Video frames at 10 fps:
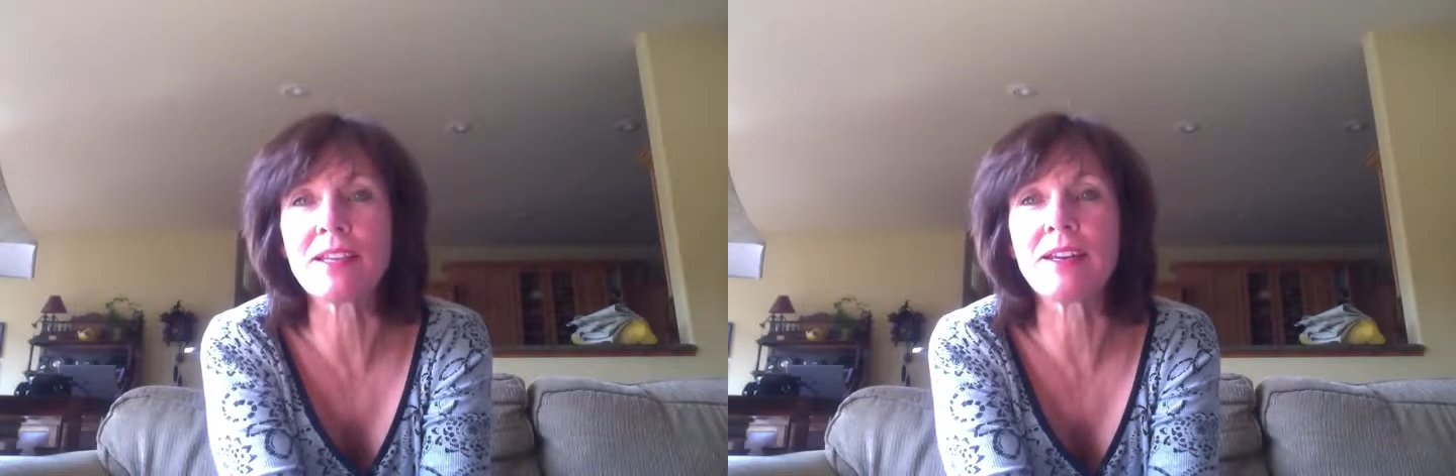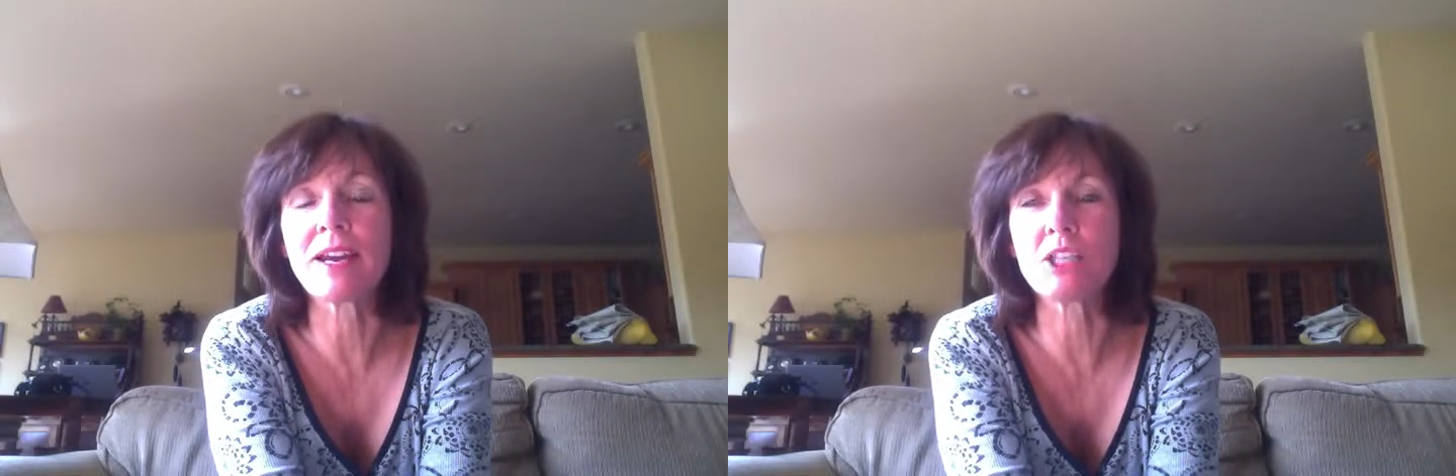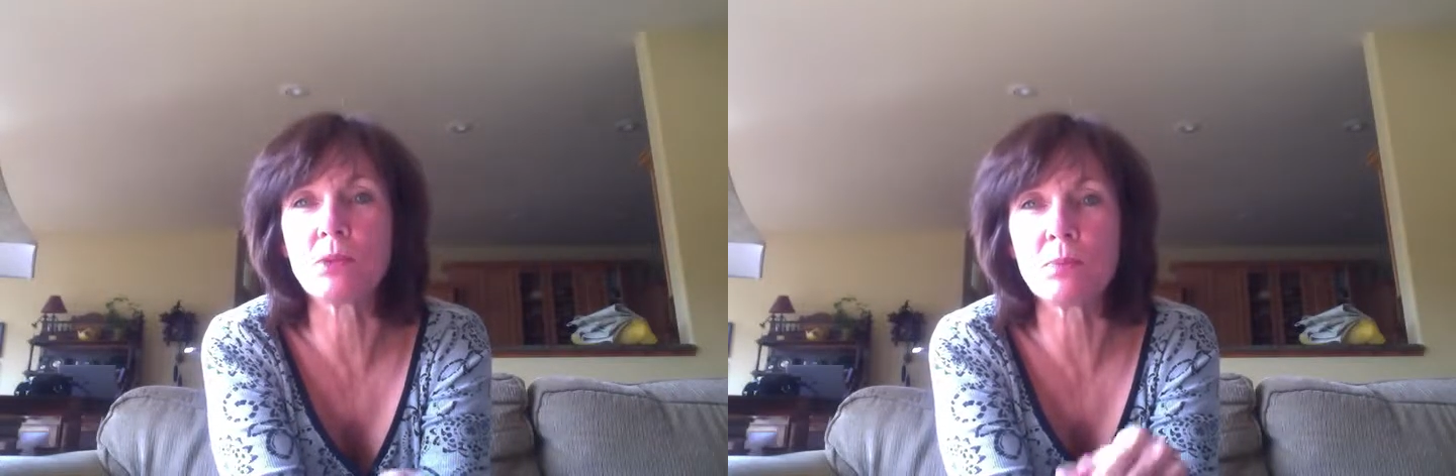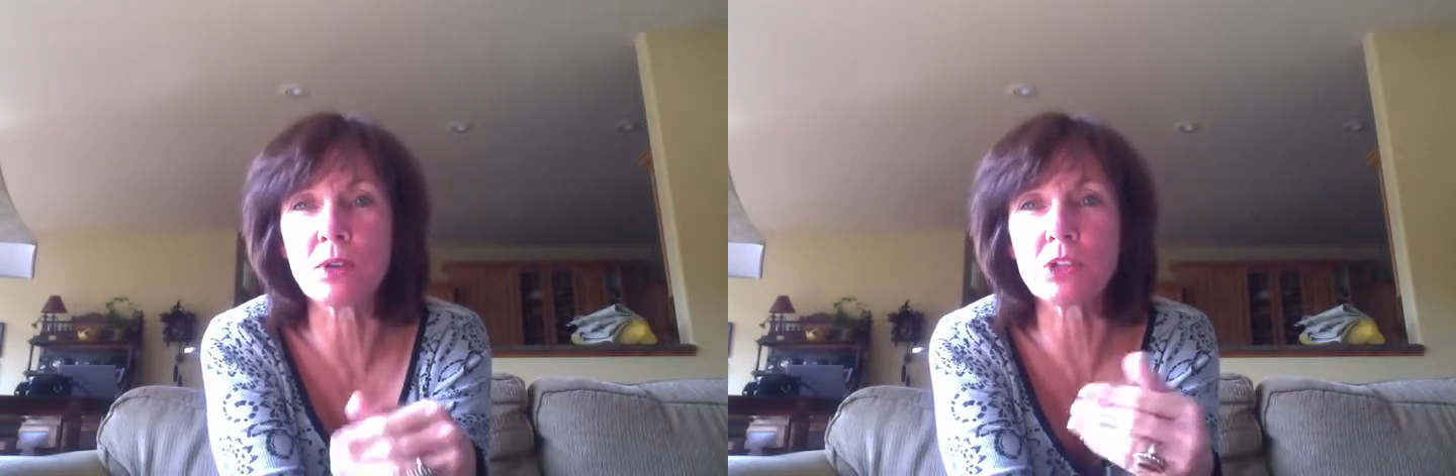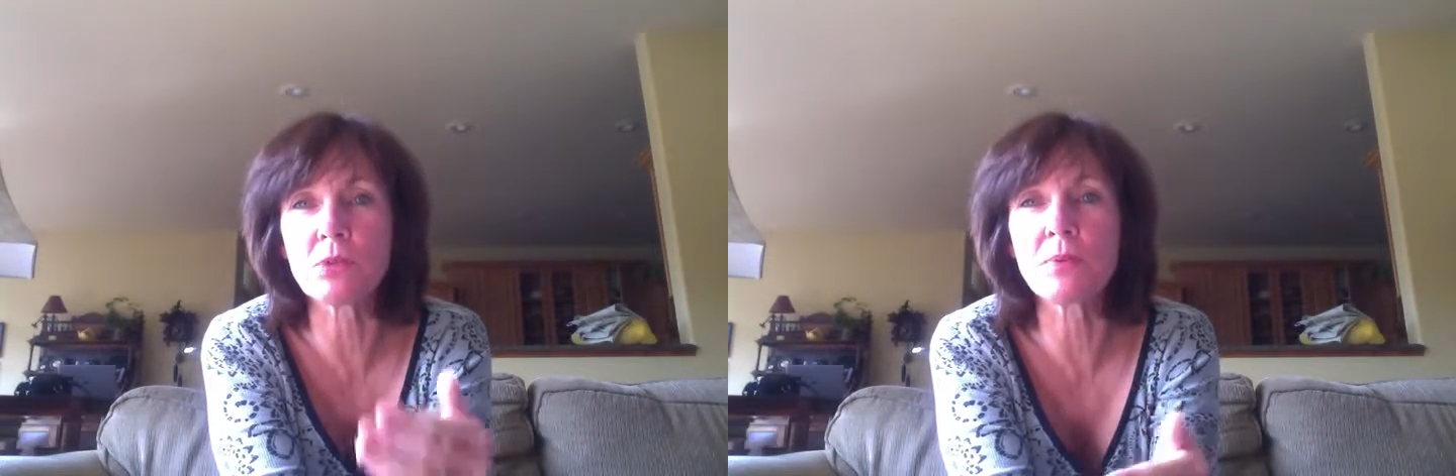And as you
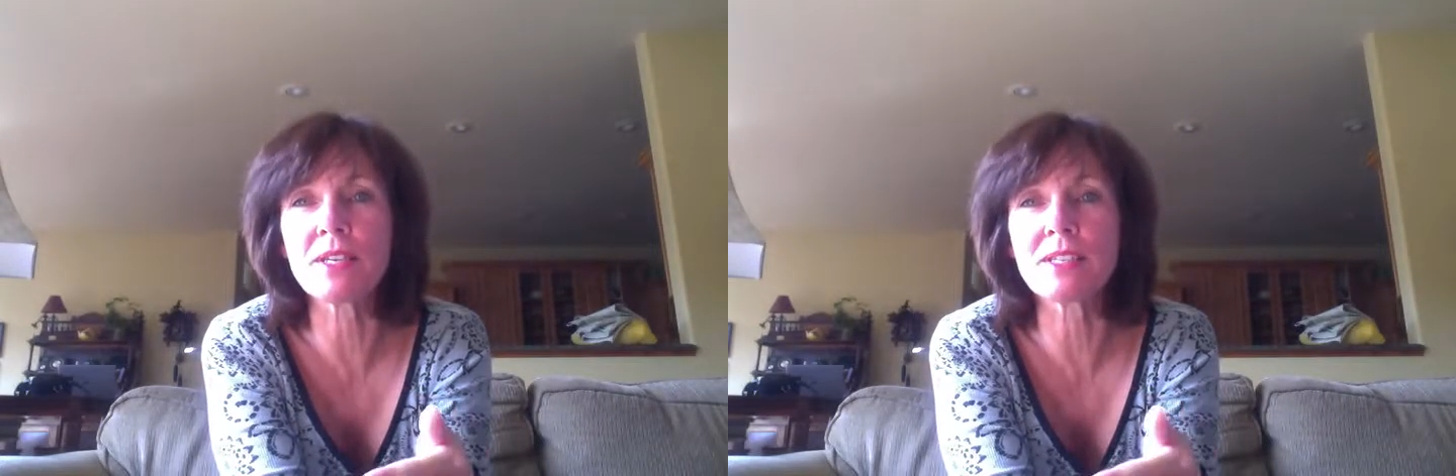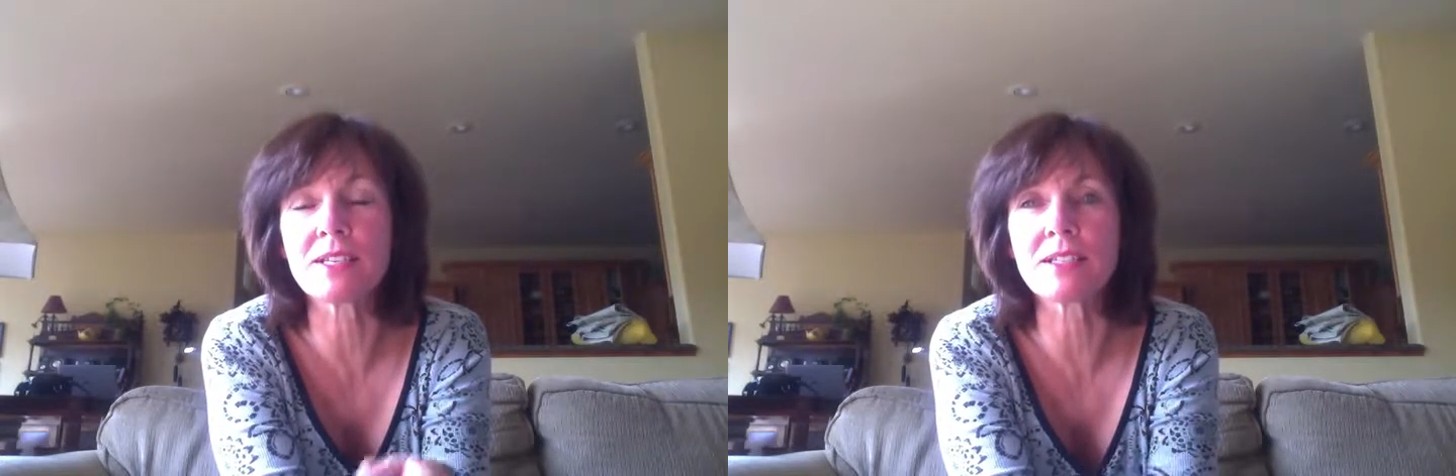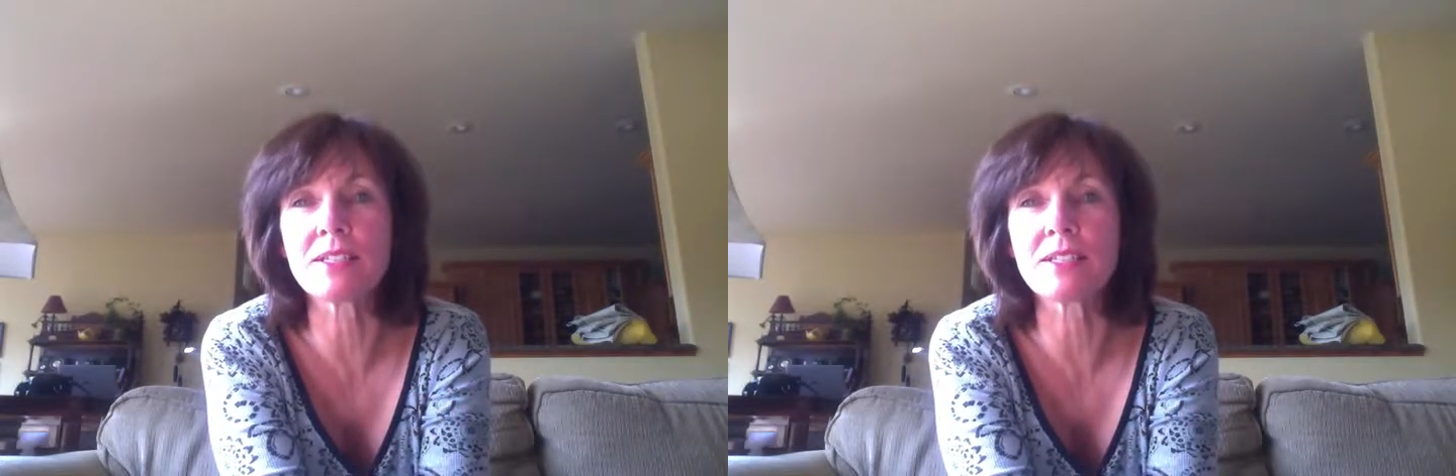build your business,